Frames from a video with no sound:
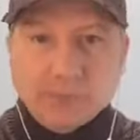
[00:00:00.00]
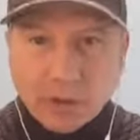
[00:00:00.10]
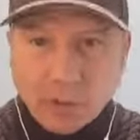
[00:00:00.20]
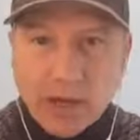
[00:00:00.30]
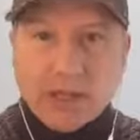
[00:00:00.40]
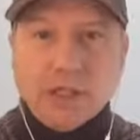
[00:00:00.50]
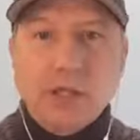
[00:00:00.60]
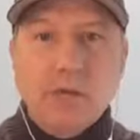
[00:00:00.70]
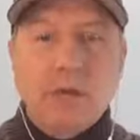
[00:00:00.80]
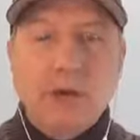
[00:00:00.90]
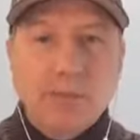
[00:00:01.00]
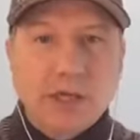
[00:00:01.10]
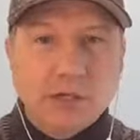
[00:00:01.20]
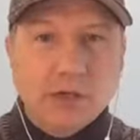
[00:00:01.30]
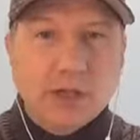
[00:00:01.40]
A white is going to want to
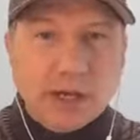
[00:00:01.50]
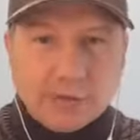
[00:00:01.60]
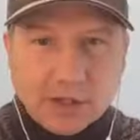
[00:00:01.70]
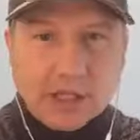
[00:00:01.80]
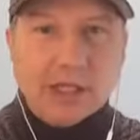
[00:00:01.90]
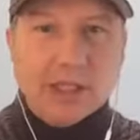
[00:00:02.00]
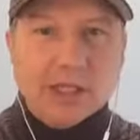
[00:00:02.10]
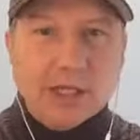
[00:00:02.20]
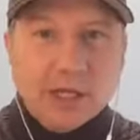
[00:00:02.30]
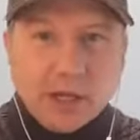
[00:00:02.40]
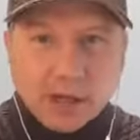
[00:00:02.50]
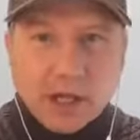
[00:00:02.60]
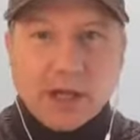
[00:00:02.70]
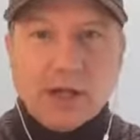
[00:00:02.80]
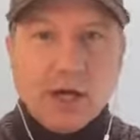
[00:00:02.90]
make sure that everything is
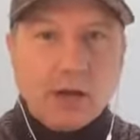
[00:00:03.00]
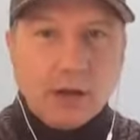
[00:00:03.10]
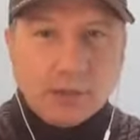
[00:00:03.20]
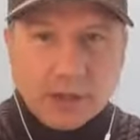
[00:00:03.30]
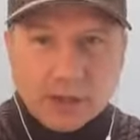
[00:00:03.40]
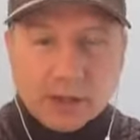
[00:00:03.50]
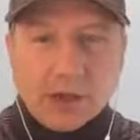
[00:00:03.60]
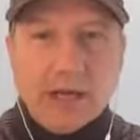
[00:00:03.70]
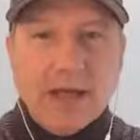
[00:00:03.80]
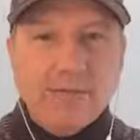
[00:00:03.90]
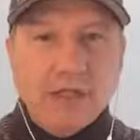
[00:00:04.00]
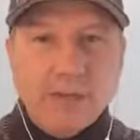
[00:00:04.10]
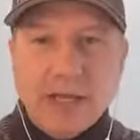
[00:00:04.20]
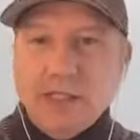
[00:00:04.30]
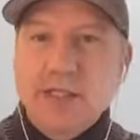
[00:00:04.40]
kind of calm and that they're going to have the
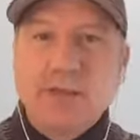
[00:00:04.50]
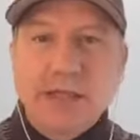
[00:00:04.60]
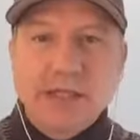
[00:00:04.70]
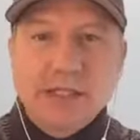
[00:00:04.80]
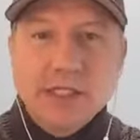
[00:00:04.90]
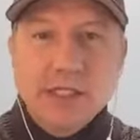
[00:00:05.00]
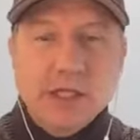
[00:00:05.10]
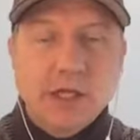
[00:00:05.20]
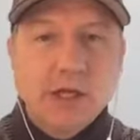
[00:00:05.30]
space to make a decision.